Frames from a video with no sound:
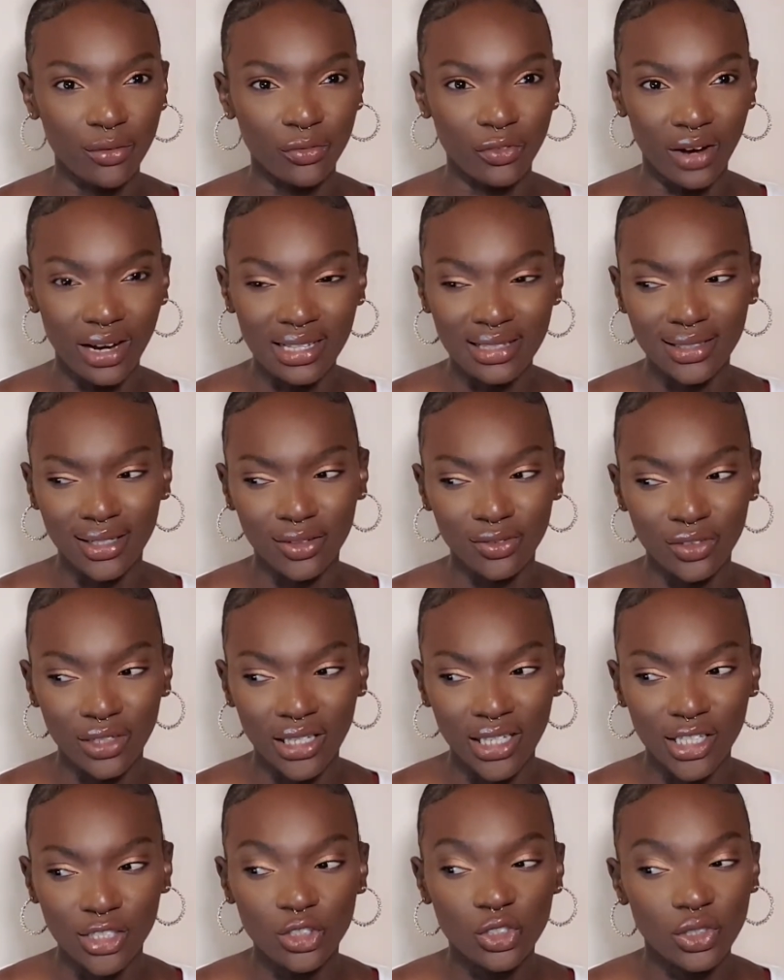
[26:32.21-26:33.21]
making friends. I
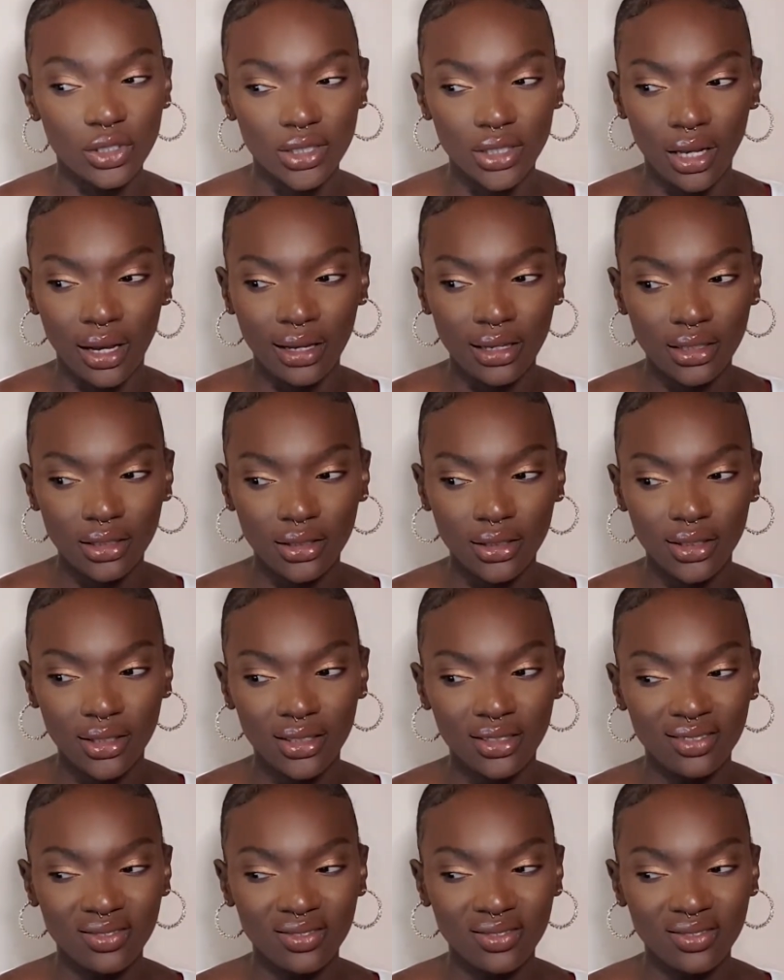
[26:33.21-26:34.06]
think it's just like,